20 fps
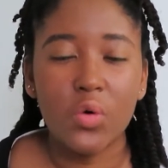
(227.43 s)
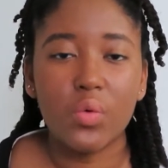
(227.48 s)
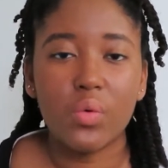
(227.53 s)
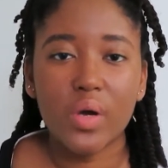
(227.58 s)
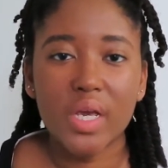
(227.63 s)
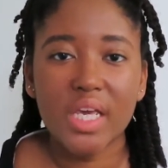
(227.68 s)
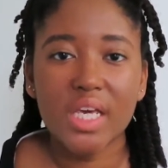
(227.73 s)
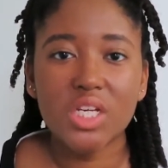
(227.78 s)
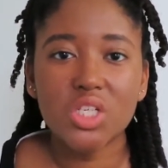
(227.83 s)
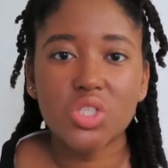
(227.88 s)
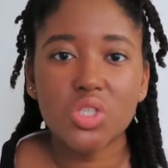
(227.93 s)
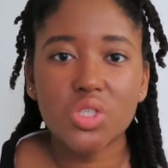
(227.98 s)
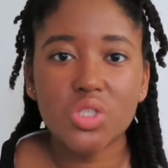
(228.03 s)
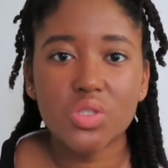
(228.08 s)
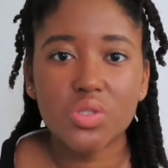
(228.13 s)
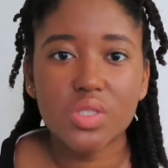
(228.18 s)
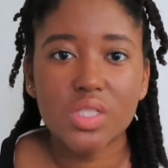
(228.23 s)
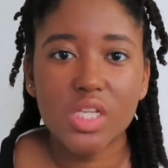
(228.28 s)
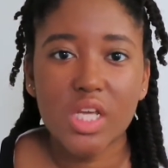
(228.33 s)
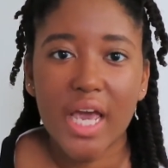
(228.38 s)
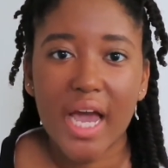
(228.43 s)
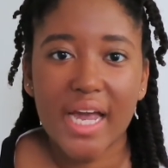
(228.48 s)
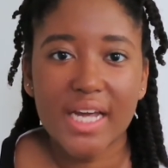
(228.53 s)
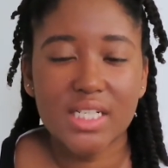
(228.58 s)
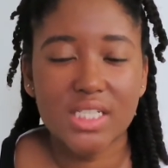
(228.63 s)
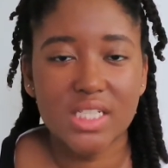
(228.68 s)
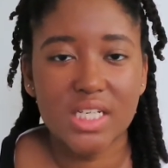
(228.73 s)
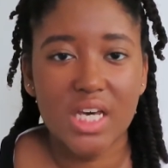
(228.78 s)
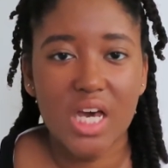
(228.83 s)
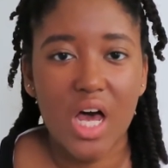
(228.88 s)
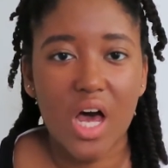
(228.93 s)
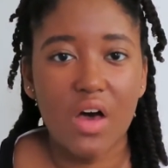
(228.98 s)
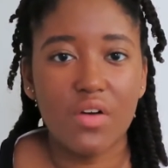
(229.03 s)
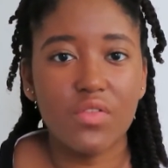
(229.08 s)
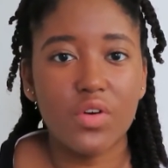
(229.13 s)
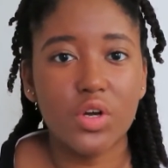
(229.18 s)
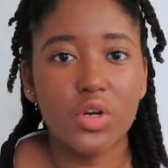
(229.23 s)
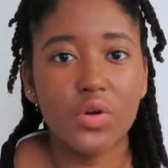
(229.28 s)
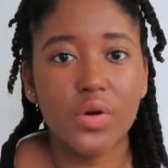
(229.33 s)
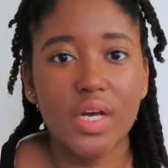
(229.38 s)
We introduced the idea
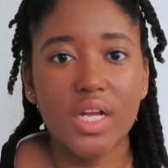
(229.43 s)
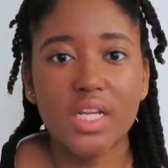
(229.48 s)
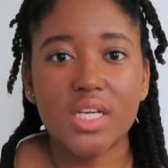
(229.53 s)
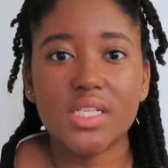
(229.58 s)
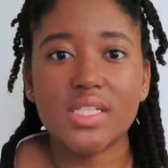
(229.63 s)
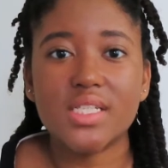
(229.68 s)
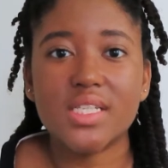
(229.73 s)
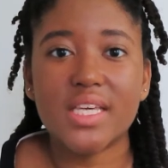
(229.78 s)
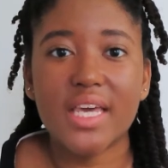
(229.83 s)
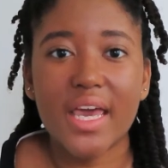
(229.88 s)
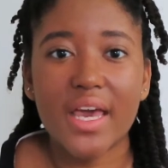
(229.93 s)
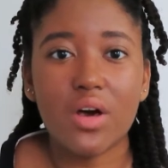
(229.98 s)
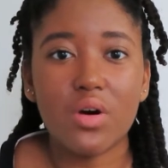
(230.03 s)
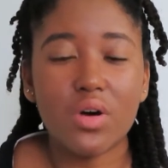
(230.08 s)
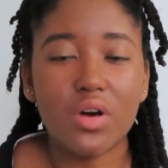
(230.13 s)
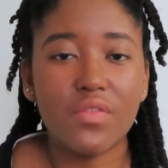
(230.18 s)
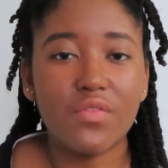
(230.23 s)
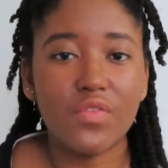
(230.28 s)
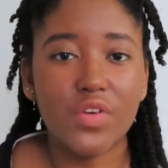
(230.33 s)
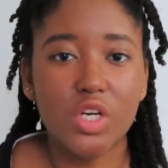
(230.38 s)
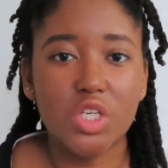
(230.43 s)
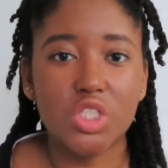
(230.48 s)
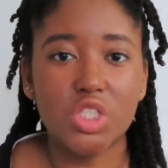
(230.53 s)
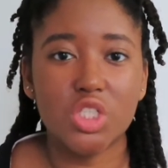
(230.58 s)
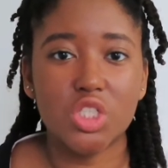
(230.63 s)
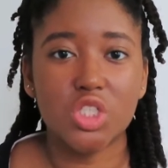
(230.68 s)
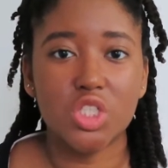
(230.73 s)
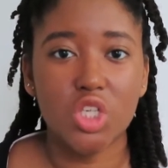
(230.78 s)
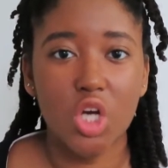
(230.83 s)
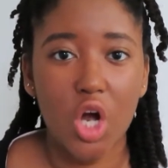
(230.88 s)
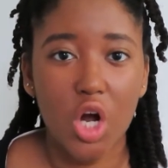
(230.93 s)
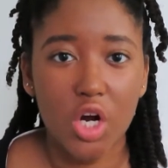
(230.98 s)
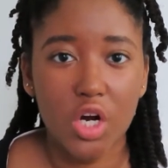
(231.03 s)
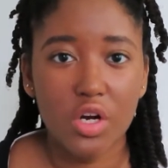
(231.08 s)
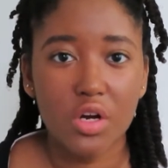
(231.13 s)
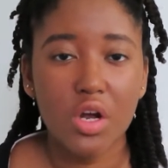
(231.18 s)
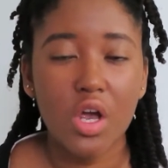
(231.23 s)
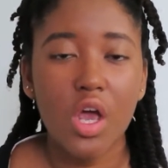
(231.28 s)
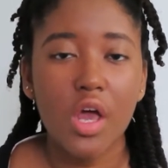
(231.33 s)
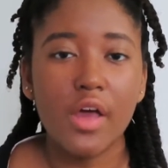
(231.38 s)
of a grading scale conversion
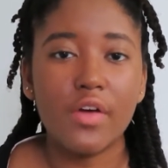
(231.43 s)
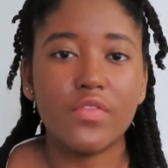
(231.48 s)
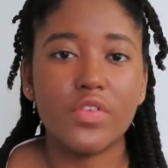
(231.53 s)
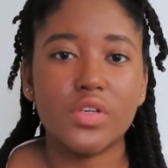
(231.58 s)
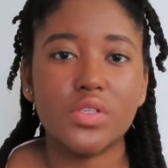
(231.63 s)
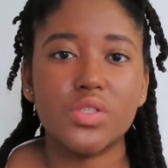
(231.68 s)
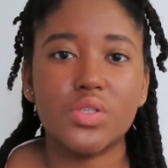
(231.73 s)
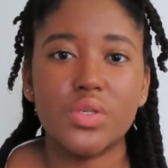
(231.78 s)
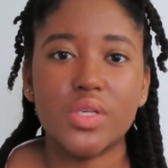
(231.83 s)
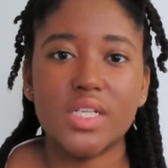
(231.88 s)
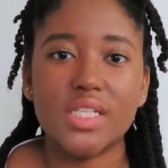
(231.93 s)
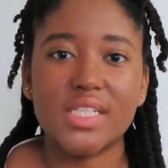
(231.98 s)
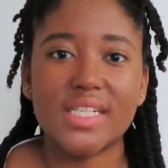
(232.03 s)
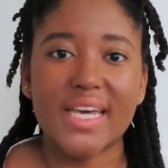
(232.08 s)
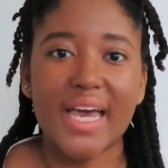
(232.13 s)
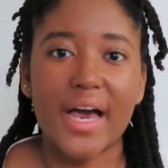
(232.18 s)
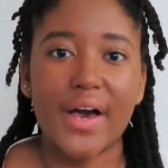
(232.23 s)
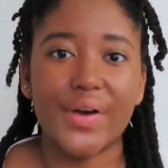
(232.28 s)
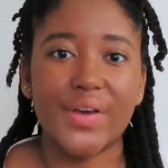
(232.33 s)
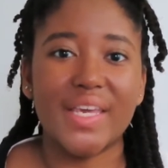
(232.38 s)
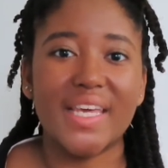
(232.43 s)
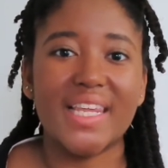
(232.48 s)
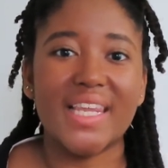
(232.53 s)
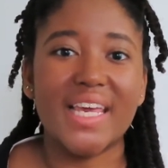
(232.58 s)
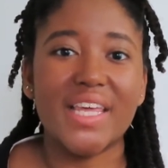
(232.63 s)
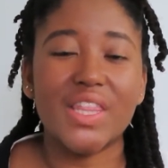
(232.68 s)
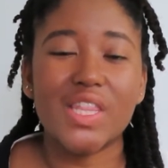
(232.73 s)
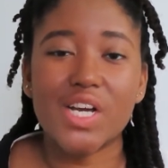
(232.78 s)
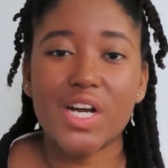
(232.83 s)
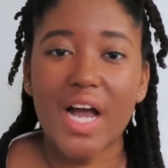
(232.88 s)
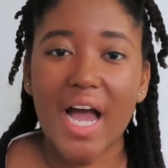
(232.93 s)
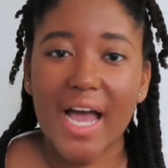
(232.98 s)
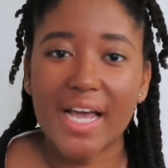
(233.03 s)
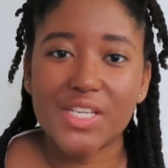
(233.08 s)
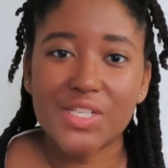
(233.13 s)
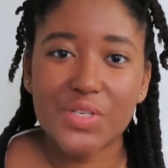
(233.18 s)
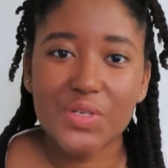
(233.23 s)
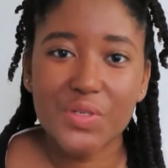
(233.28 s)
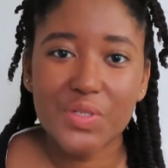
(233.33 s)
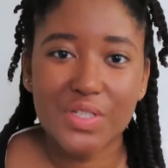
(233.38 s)
chart for students to calculate their
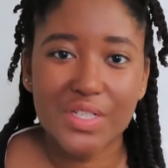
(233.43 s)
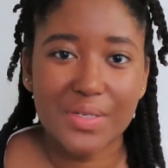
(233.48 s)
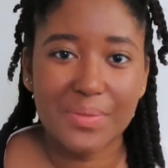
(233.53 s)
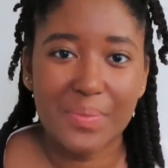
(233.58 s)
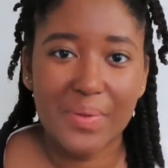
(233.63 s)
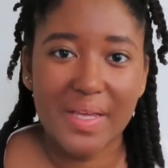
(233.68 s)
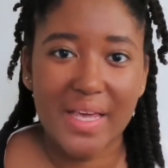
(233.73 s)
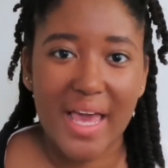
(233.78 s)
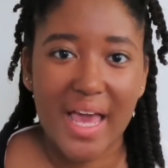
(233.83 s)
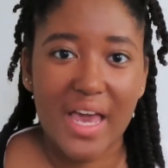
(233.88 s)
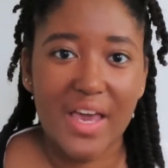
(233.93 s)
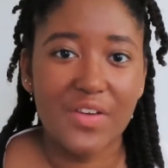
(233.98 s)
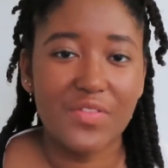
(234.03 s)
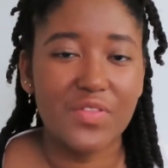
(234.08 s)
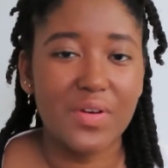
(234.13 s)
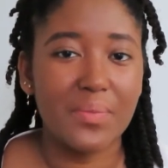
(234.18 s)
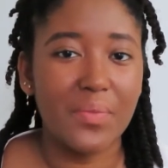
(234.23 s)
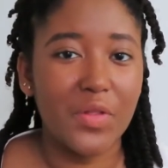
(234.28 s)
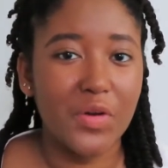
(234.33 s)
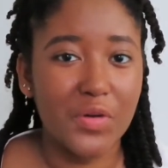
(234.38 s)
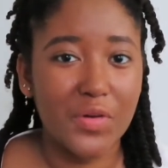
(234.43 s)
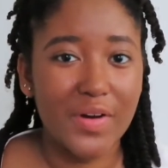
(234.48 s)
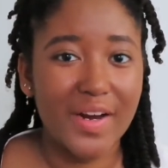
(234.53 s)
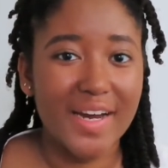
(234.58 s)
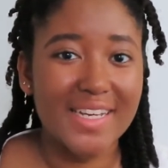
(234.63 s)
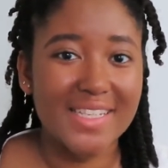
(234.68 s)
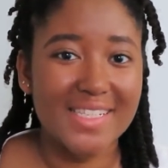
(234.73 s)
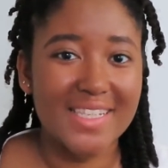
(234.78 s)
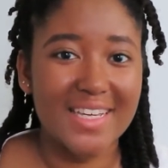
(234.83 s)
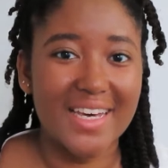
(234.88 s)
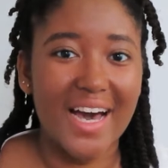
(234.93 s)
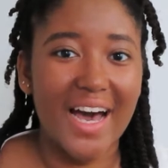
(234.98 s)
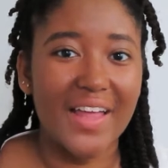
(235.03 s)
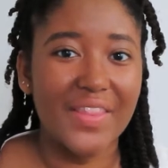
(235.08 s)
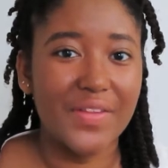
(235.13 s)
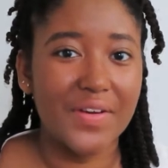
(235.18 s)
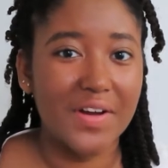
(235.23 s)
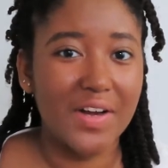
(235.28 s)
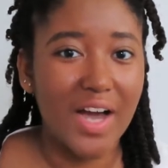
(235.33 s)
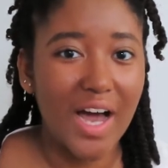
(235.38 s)
high school GPA from the grades they got
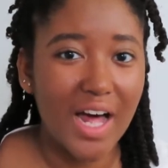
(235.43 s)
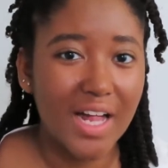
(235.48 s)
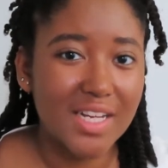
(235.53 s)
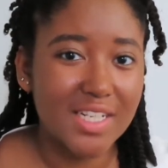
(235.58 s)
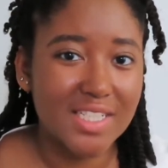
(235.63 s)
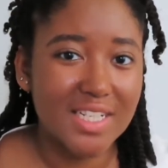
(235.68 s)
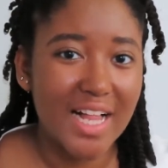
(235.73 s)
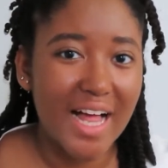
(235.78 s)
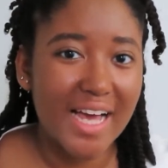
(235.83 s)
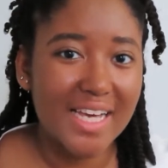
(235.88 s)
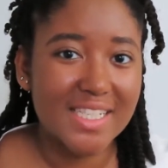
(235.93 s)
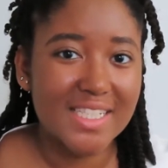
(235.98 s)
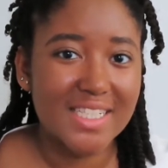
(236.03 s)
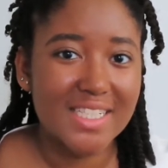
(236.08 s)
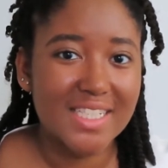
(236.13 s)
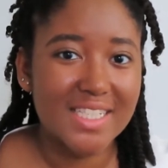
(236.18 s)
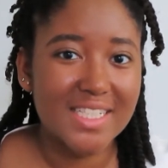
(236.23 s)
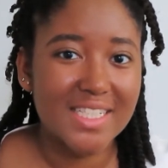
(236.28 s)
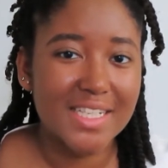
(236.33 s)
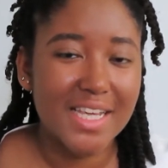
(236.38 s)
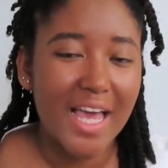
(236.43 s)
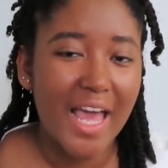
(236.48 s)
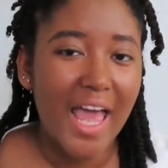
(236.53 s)
in their college classes.